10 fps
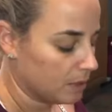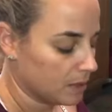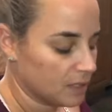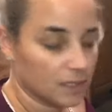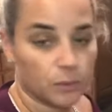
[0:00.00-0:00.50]

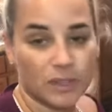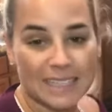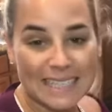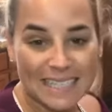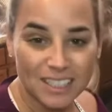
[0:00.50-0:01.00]
It doesn't really
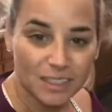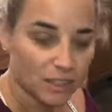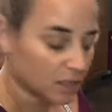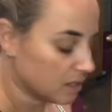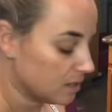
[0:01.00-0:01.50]
need to
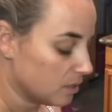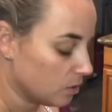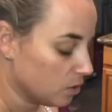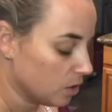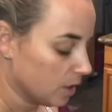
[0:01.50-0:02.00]
cook because it'll
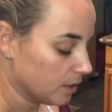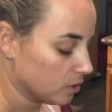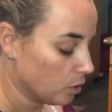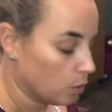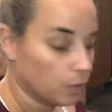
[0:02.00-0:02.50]
cook on its
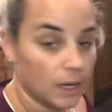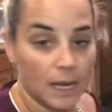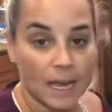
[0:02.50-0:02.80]
own,